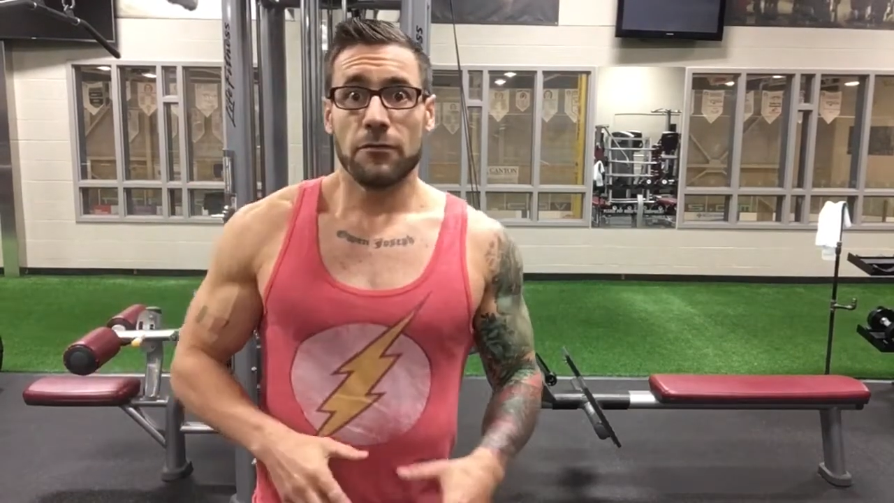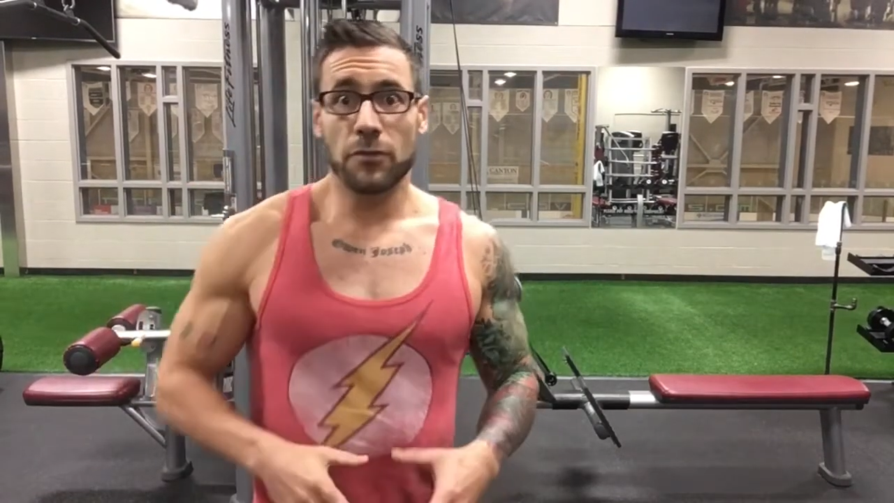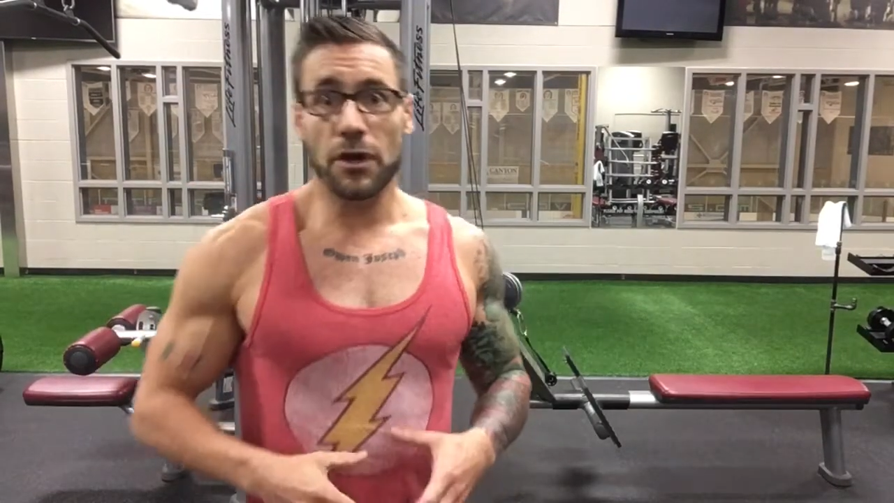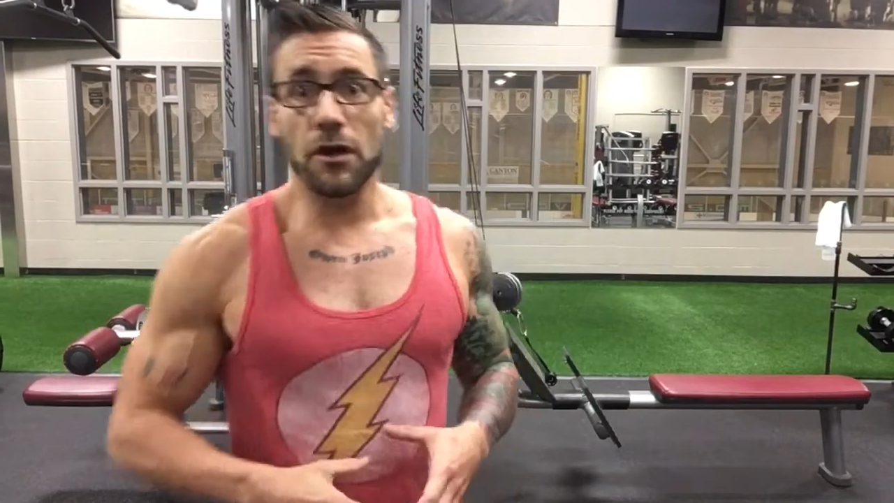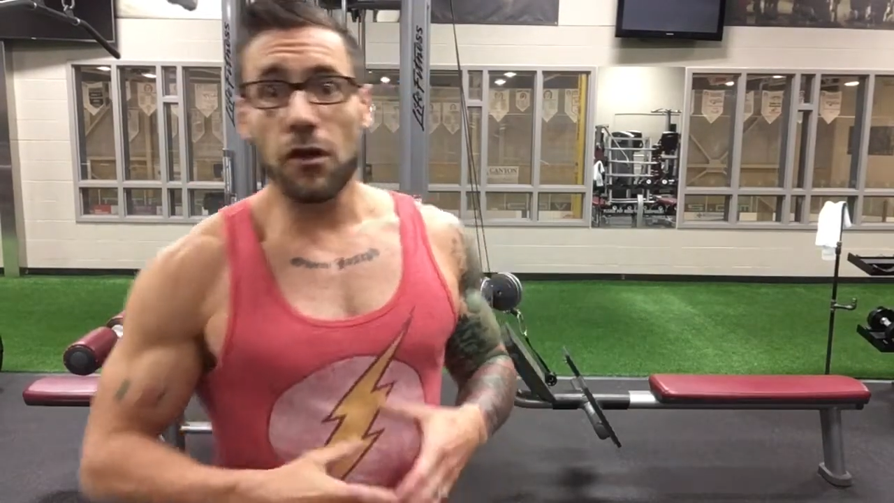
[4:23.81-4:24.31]

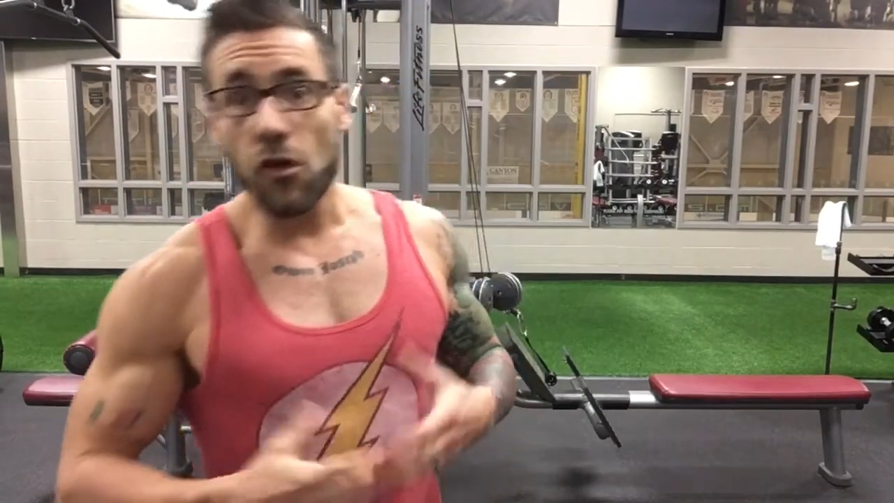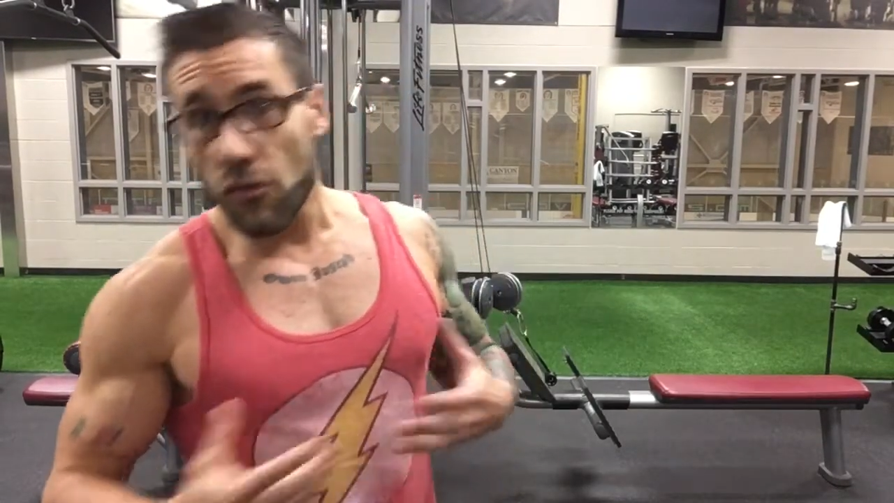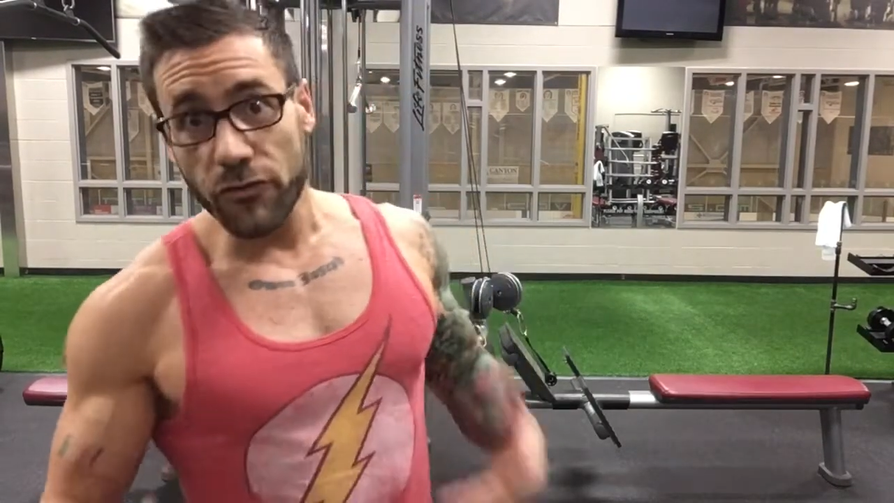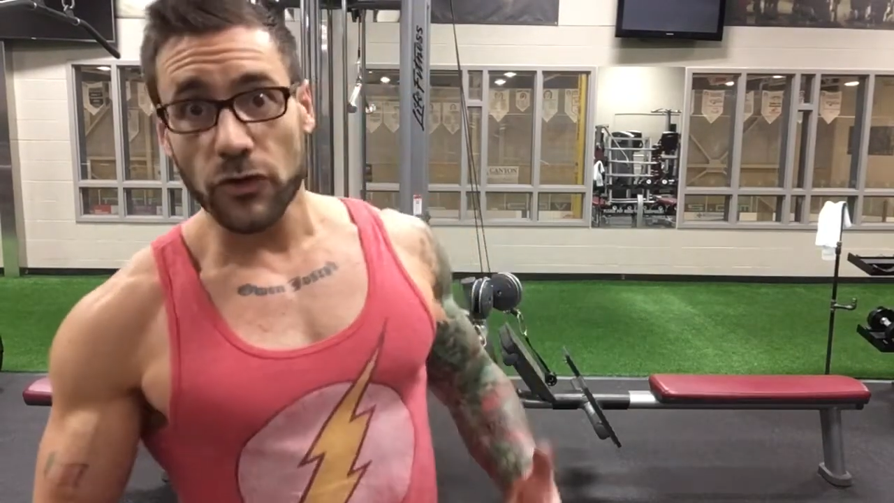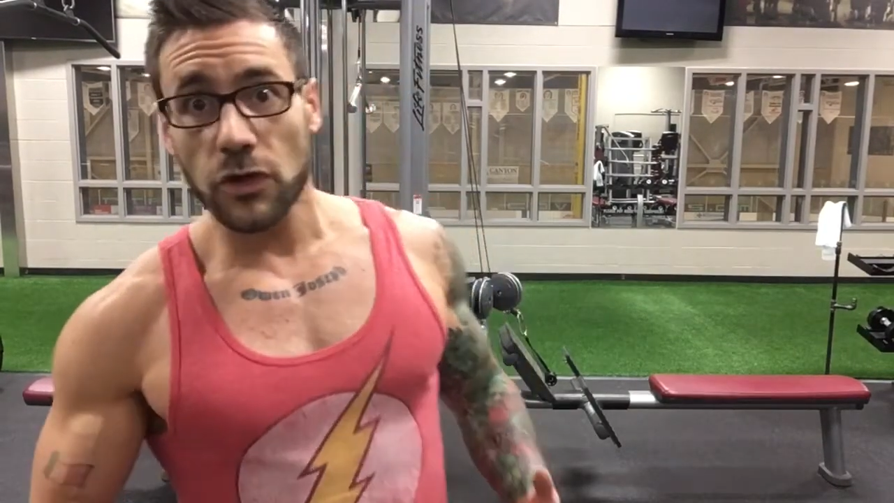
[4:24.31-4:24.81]
We're not
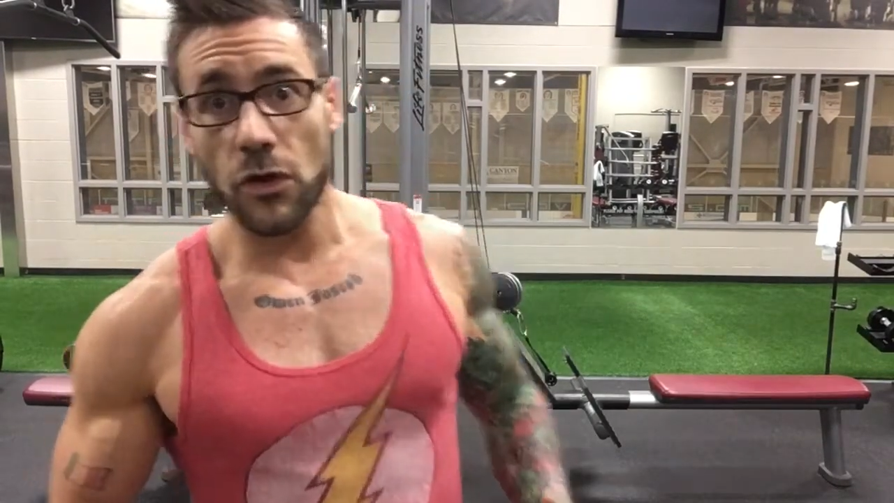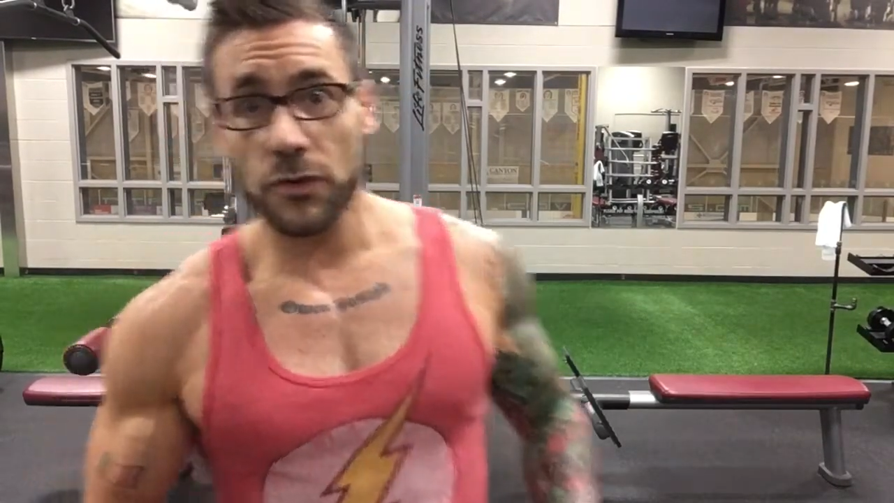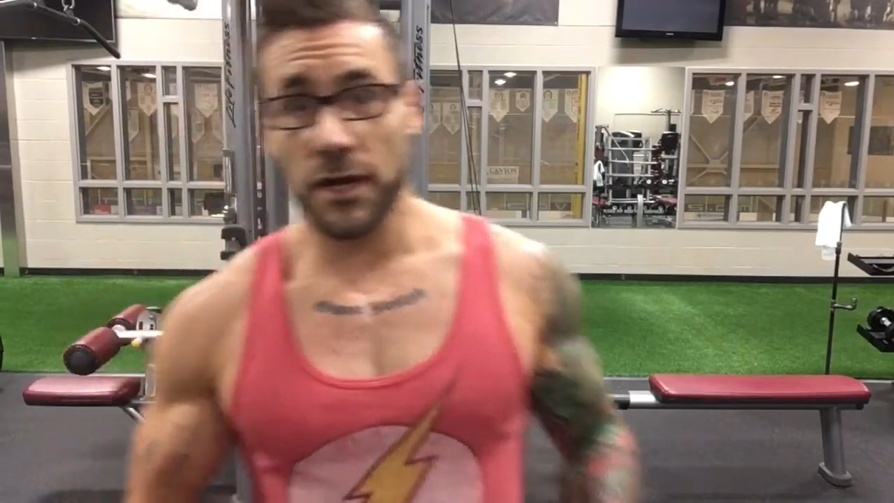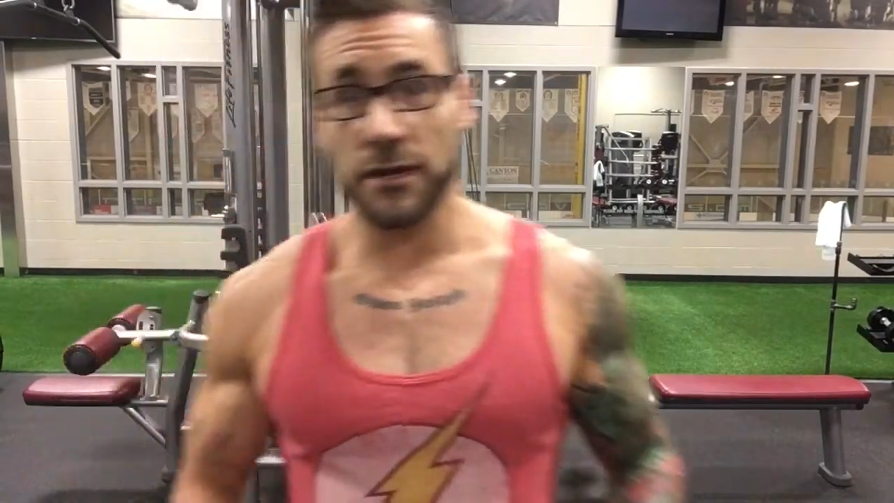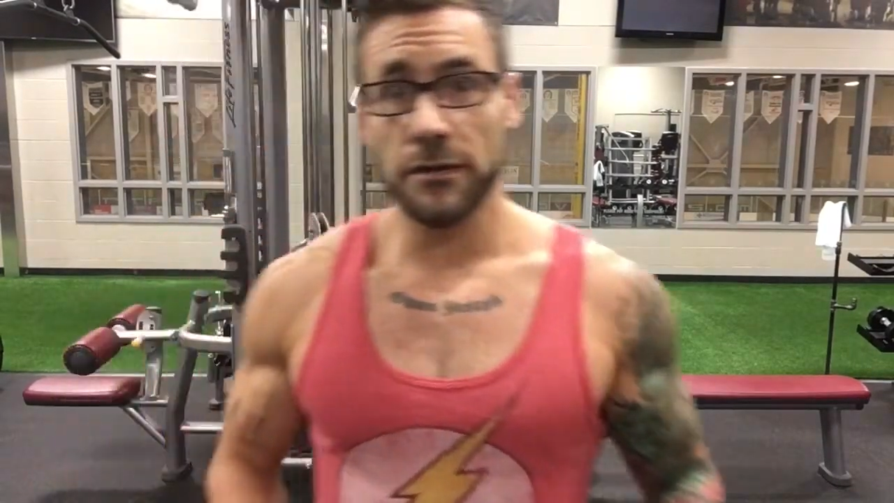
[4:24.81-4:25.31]

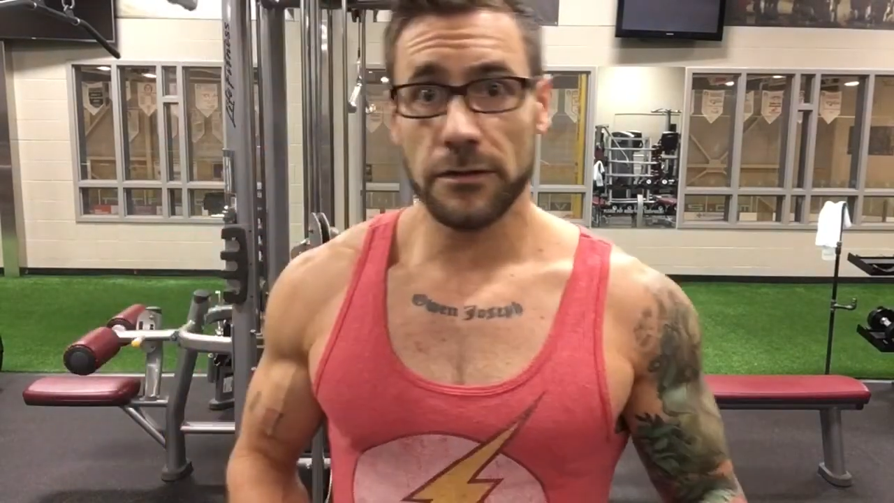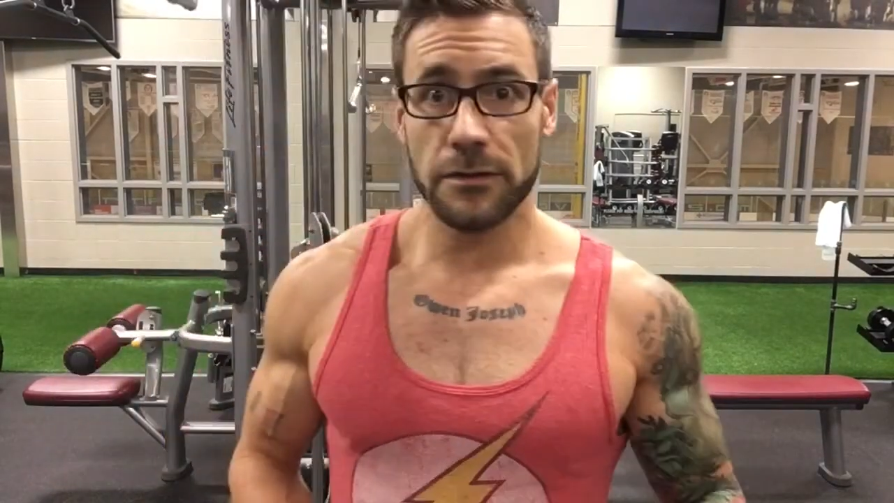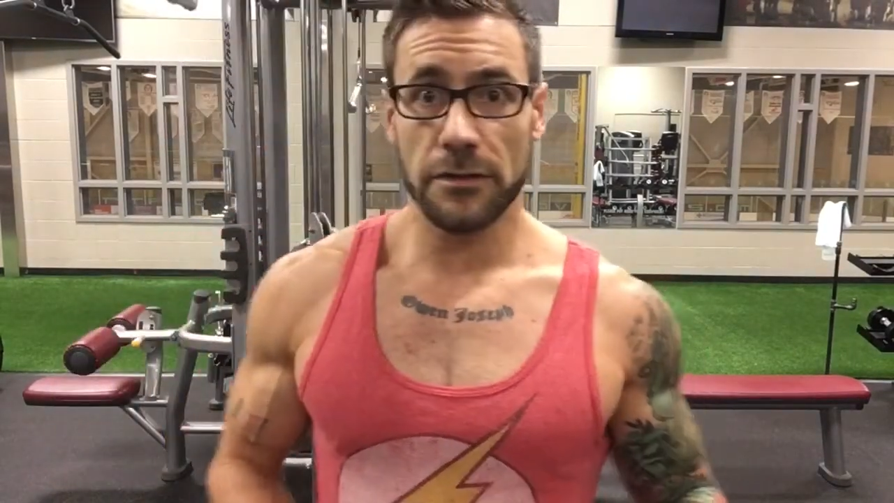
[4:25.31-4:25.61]
overloading